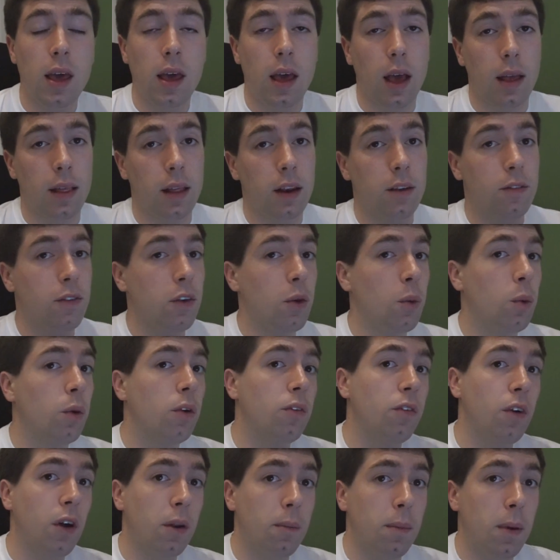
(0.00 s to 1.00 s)
And then if you want
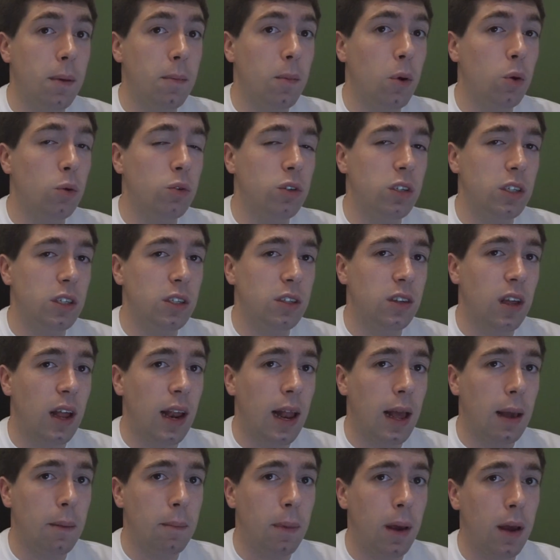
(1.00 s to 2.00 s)
to find a bit more detail
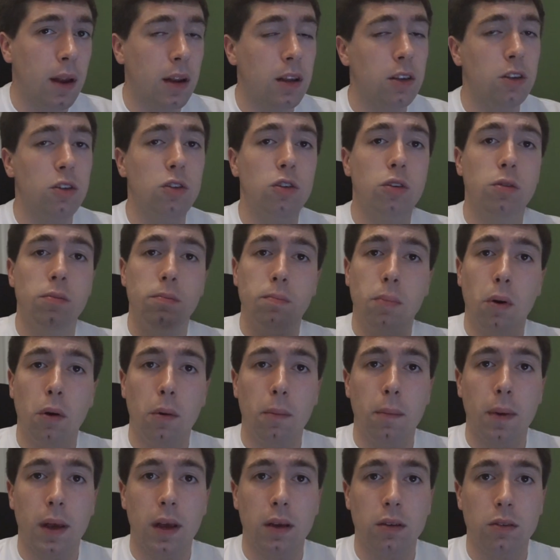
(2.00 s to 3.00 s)
out about it, you can
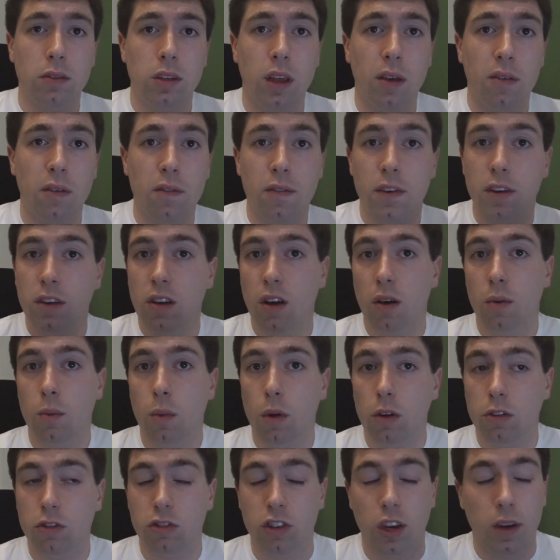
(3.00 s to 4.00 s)
pop back on the other video and
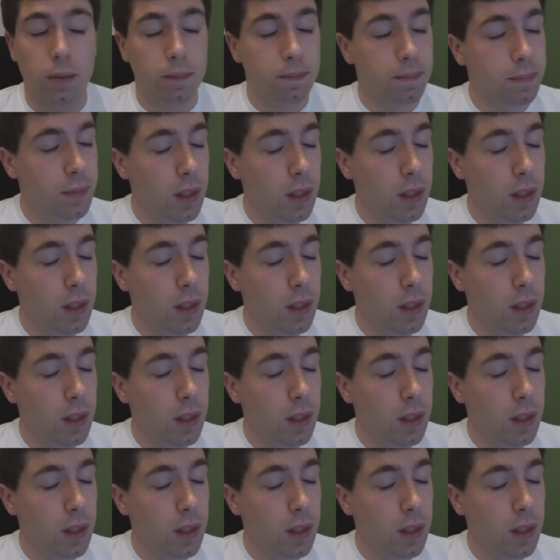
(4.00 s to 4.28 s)
watch it.